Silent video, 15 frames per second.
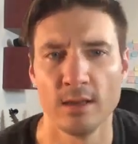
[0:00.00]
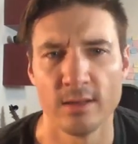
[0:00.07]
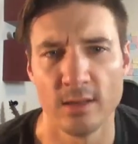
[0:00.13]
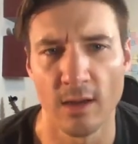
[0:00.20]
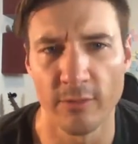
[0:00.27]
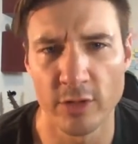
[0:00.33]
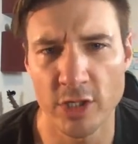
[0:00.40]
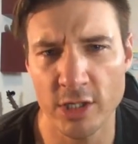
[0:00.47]
Now,
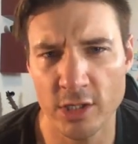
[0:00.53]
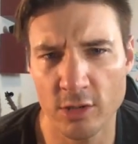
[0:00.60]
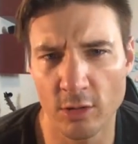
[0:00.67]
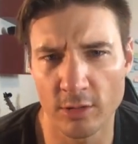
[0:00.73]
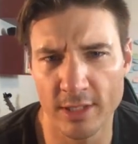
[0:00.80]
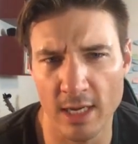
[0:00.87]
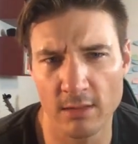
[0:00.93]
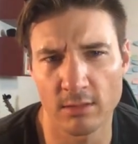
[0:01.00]
if we just
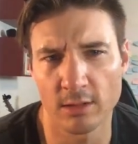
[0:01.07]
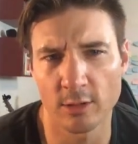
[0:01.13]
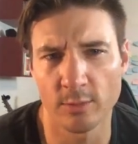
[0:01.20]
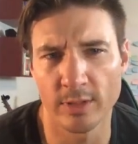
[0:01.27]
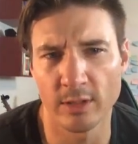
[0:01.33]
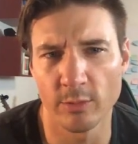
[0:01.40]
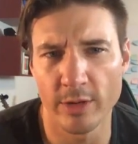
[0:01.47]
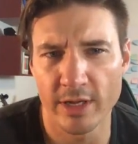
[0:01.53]
scroll down a little
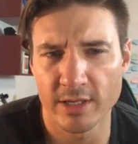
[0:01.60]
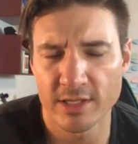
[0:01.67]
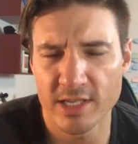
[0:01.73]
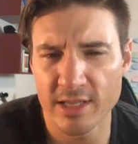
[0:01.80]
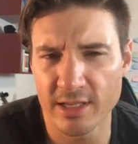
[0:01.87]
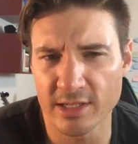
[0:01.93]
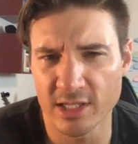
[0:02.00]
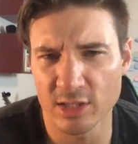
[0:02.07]
bit, we can see
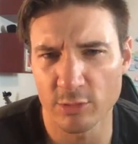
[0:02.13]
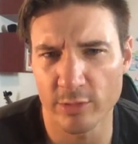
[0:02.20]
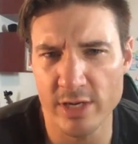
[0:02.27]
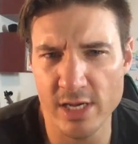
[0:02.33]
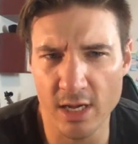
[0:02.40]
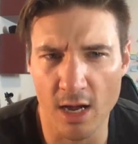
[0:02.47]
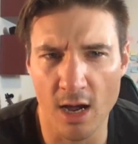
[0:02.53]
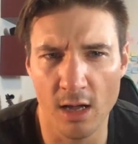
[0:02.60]
these 3
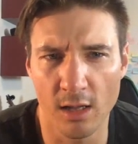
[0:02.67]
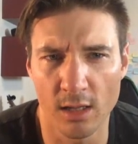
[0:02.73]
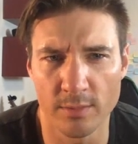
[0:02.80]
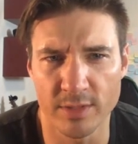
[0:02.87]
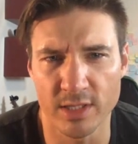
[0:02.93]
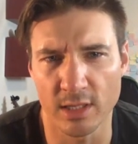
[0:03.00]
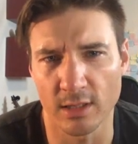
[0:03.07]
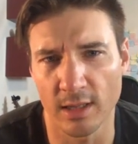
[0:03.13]

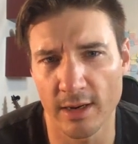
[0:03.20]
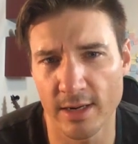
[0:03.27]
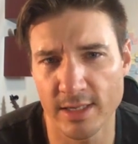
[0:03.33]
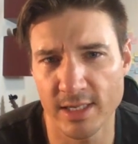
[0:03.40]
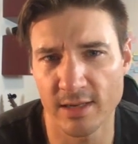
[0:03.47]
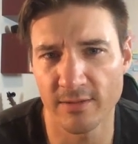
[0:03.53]
columns: declarative,